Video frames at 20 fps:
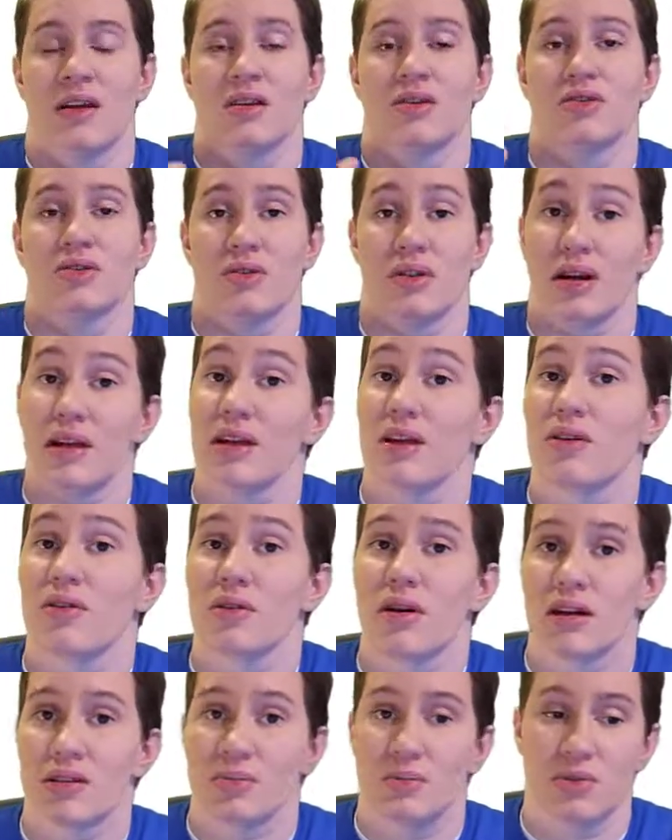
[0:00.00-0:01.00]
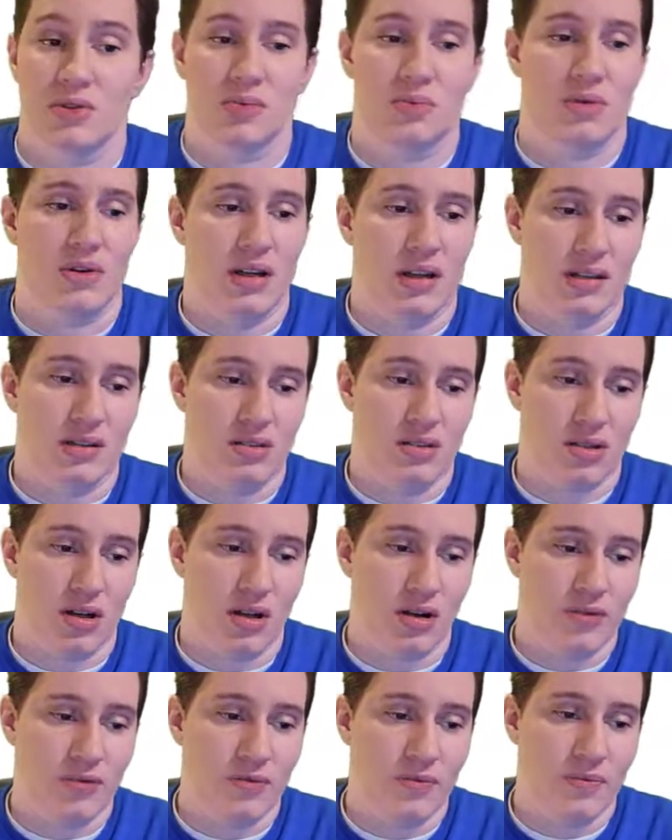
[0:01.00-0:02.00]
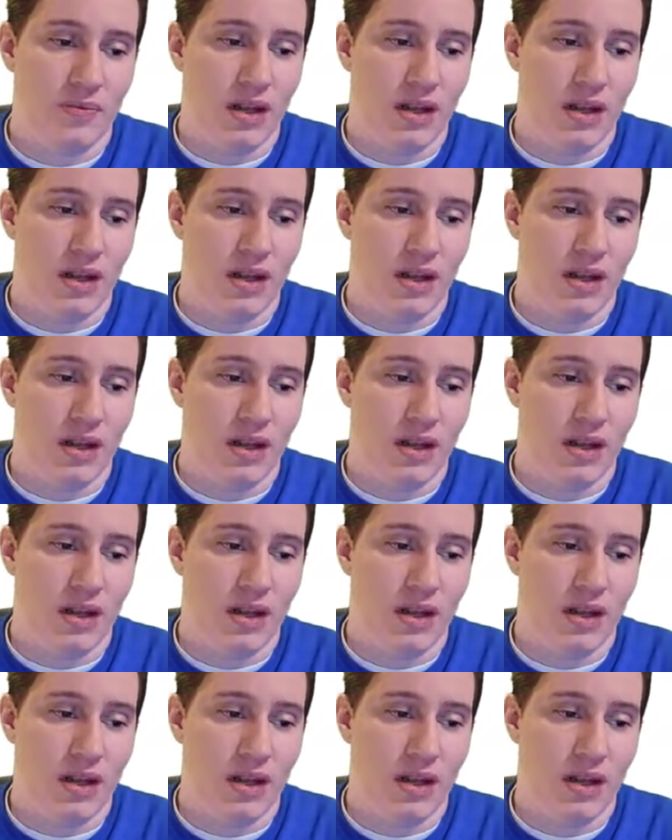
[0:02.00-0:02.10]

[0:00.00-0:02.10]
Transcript: so that I can cross multiply and solve.